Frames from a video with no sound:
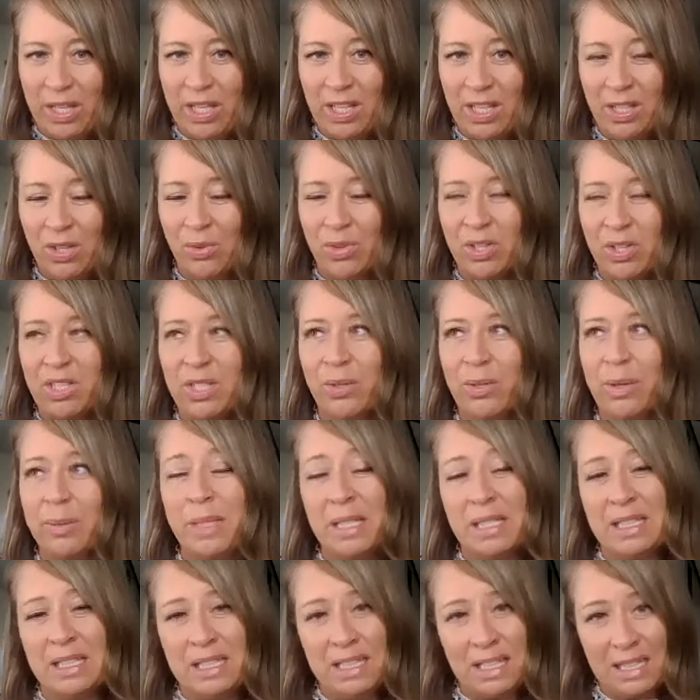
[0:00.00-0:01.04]
week. You can do up
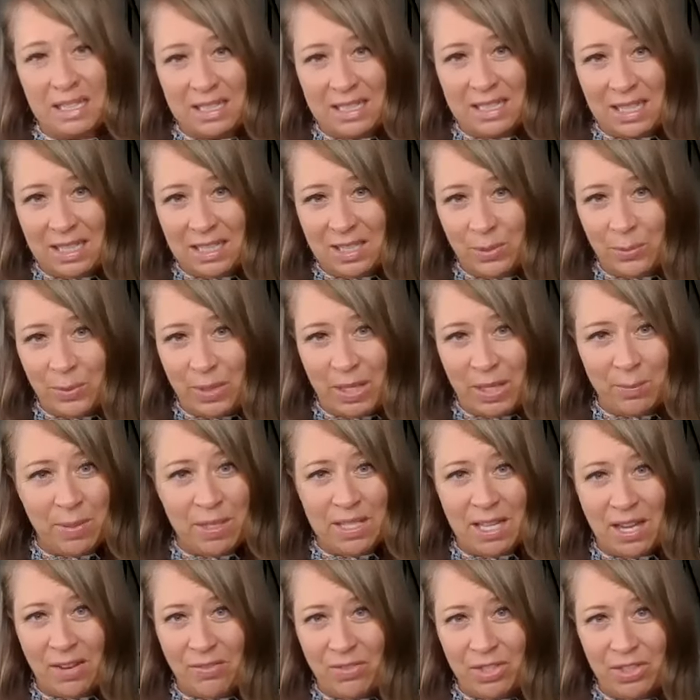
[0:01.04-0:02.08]
to 6 days a week,
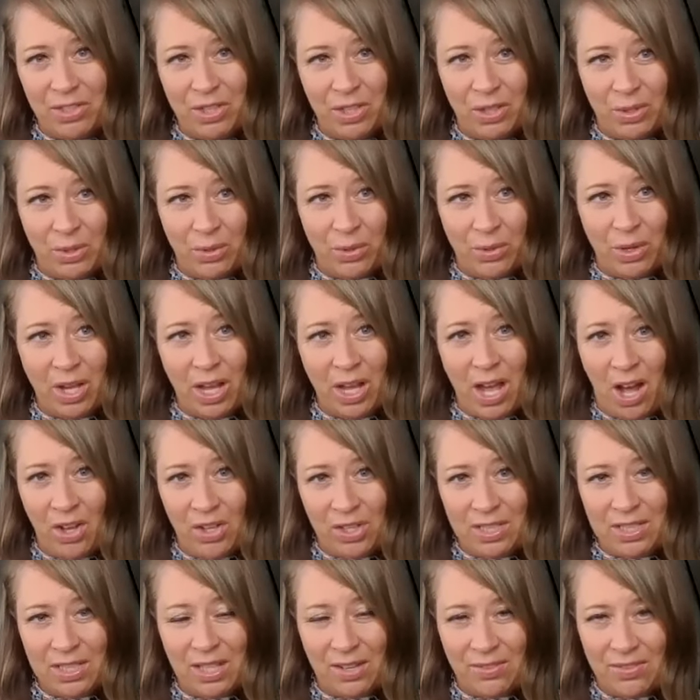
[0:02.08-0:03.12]
but never do
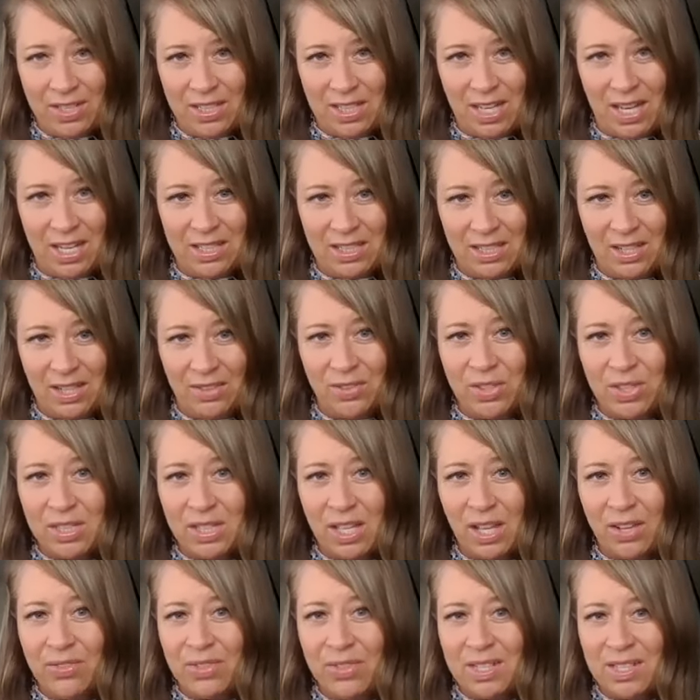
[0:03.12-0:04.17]
all 7 days. Give
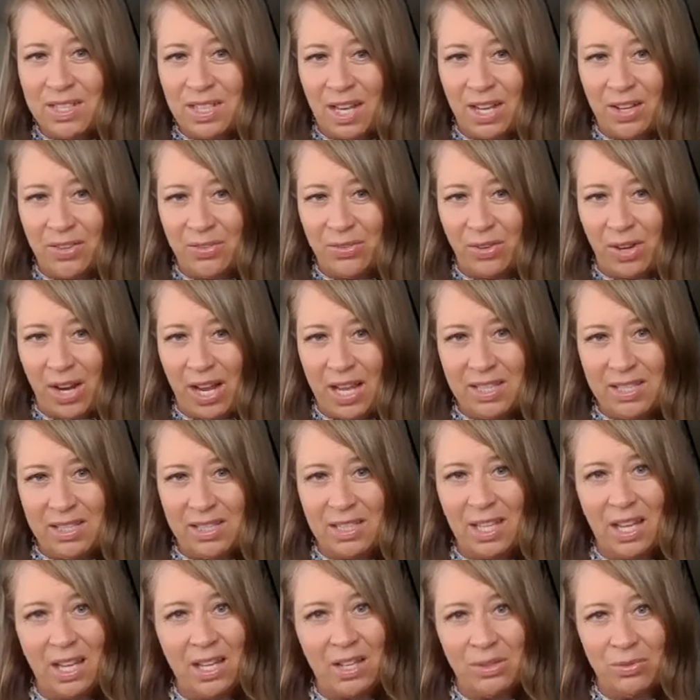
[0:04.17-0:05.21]
yourself a day of
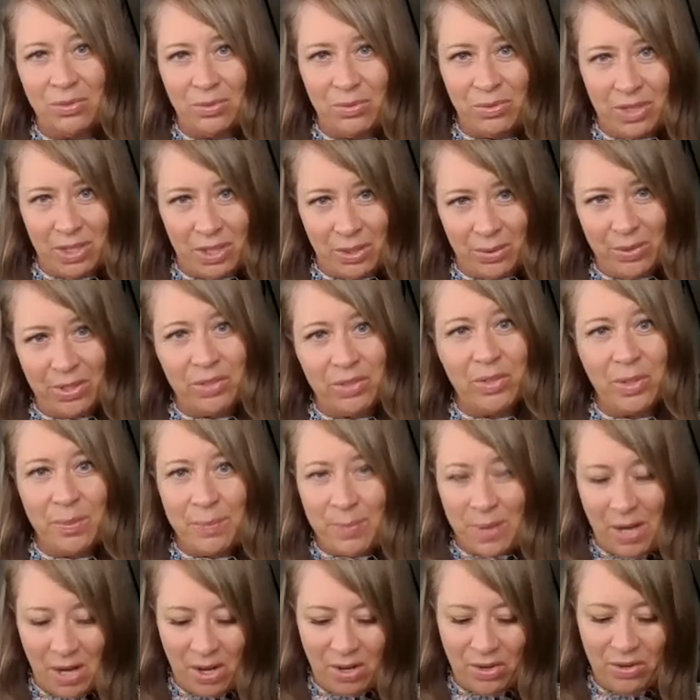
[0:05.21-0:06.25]
rest and renewal and
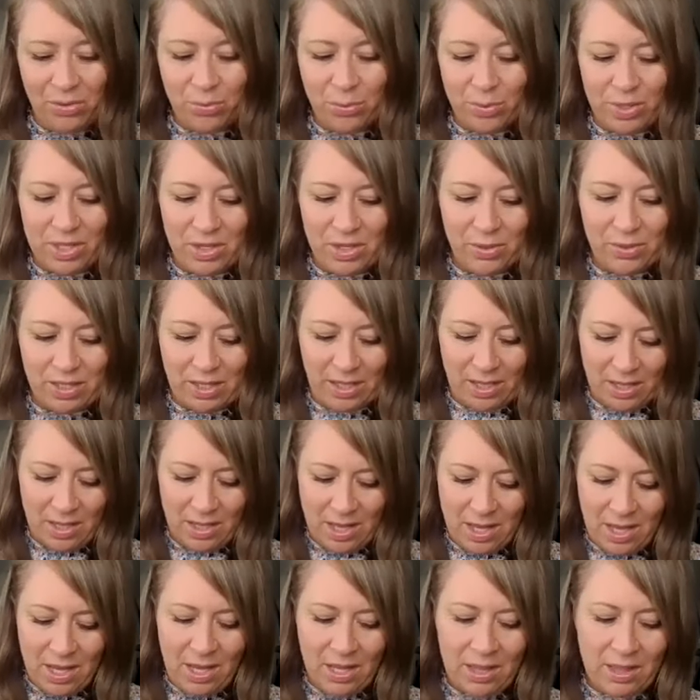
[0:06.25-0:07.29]
repair when using
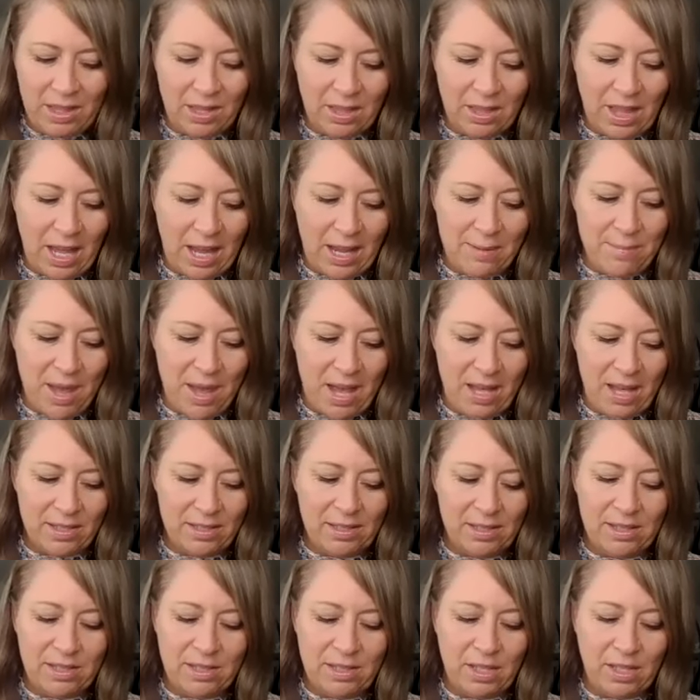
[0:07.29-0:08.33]
the light
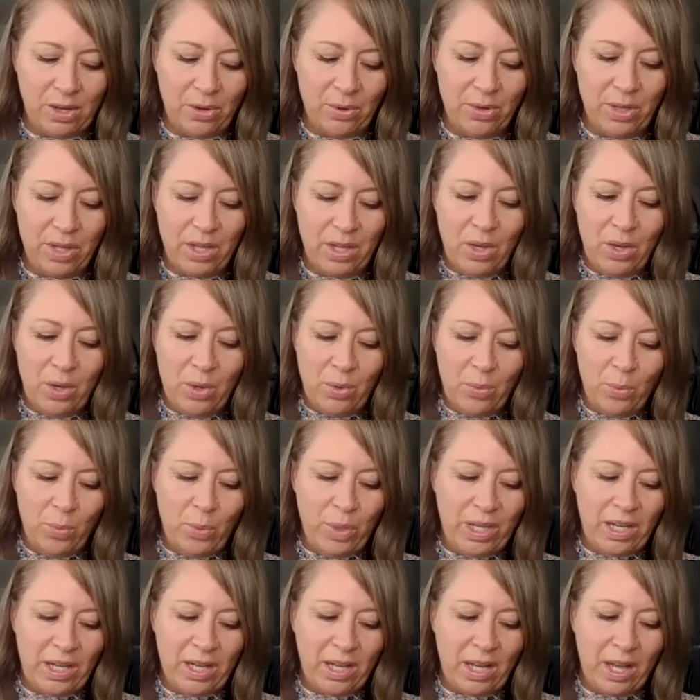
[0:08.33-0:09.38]
masks. So
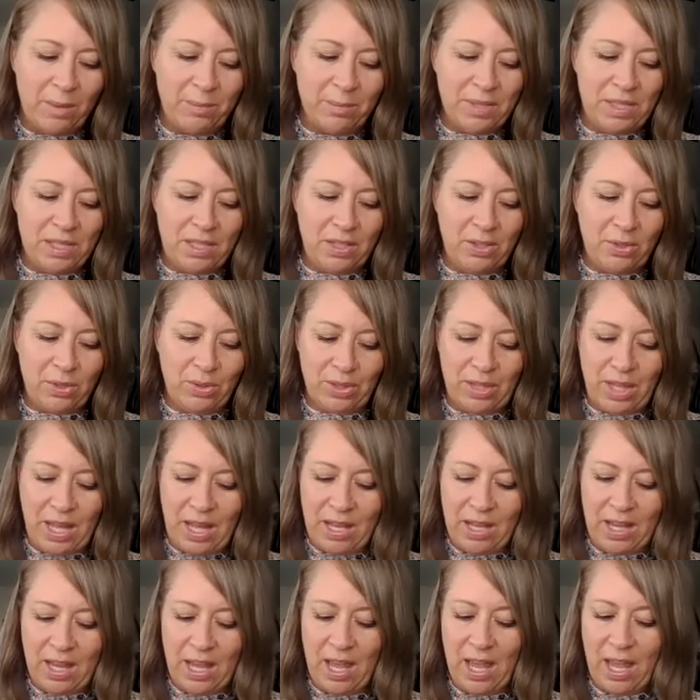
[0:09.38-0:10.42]
when it comes to
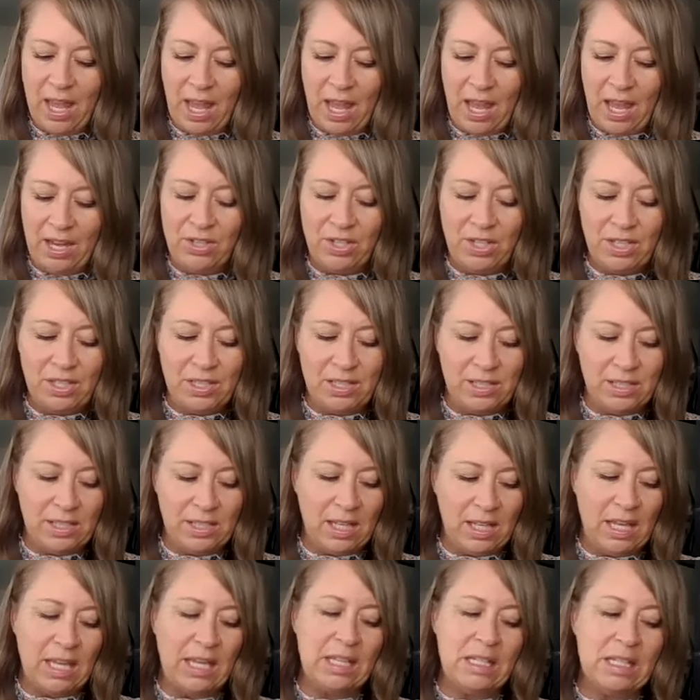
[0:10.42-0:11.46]
like aging
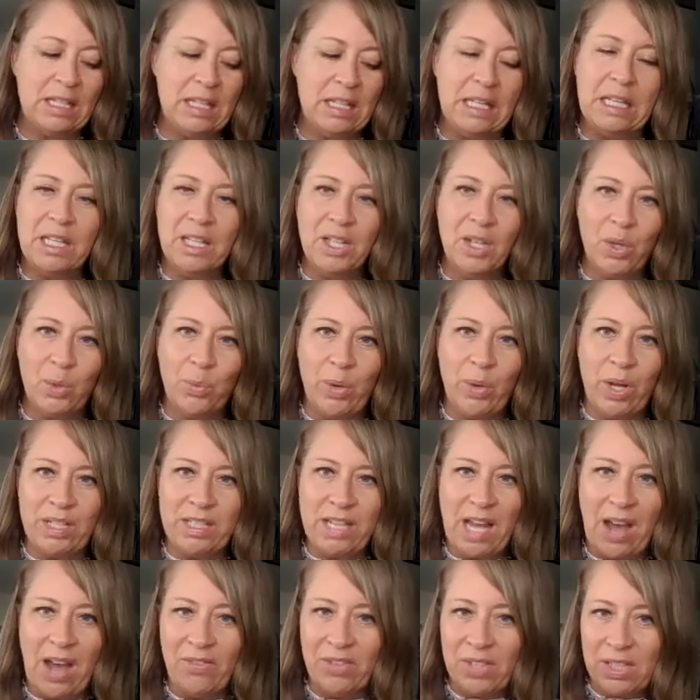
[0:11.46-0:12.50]
skin, you want
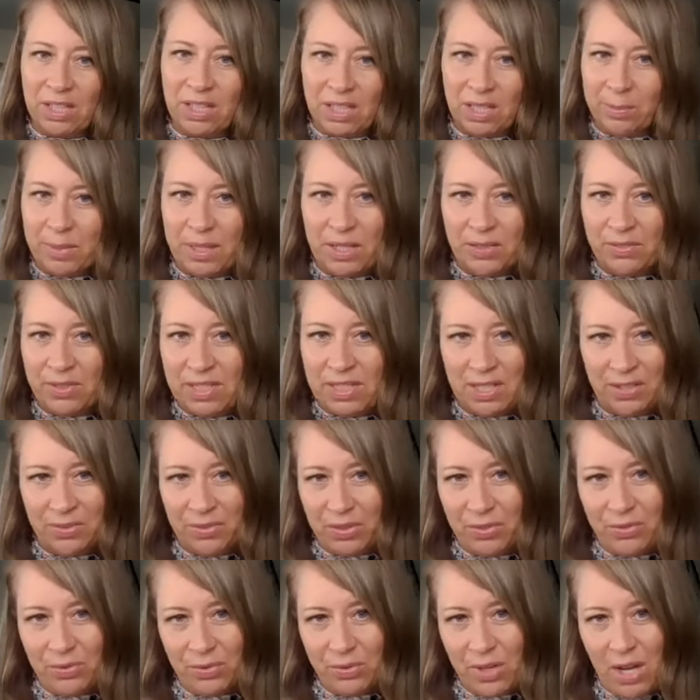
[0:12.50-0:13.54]
to have a little bit of a
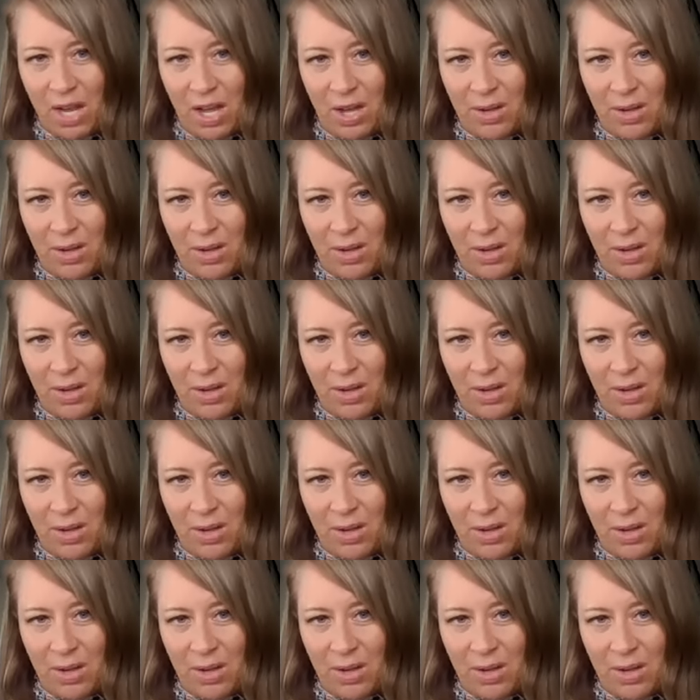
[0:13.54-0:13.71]
different